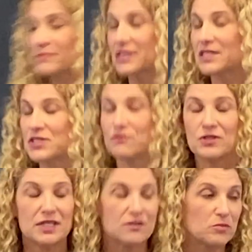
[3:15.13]
please
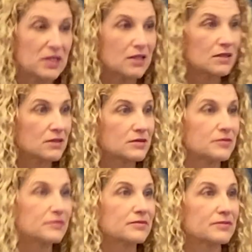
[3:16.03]
forgive me,
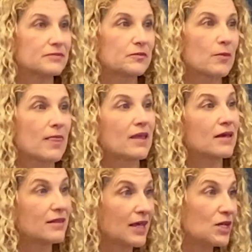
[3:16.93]

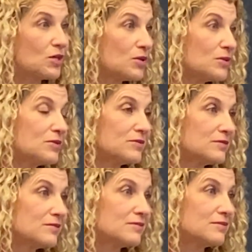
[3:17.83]
thank you,
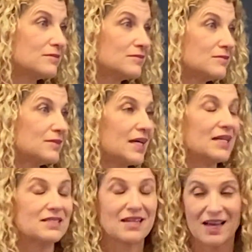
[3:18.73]

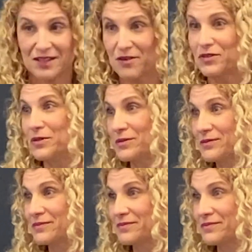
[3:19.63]
and I love you.
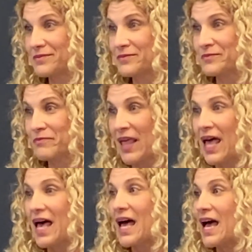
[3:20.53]

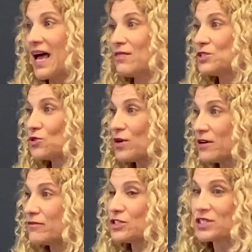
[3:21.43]
And the
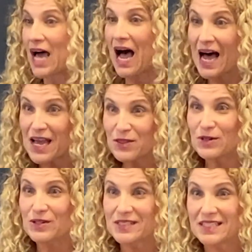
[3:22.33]
shortcut version I
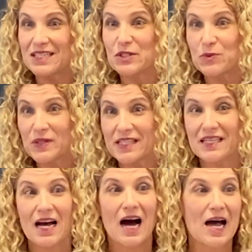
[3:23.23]
learned is
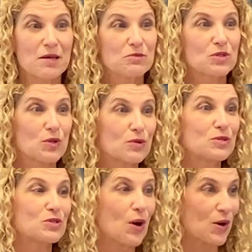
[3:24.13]
really I'm so
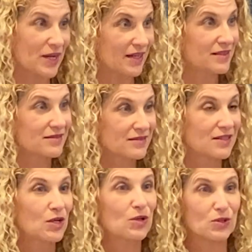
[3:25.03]
sorry
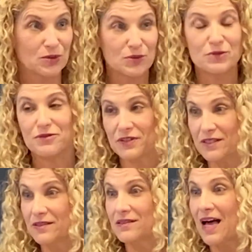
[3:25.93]
you
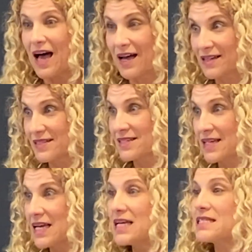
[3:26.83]
feel X.
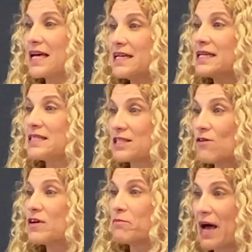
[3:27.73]
Sending
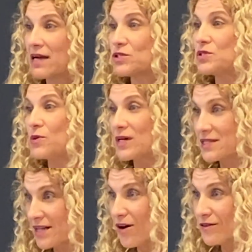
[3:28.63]
self compassion to
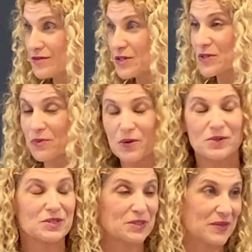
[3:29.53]
ourselves is what
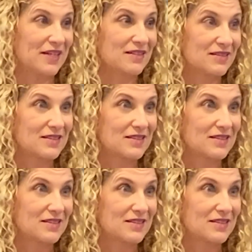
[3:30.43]
we're doing.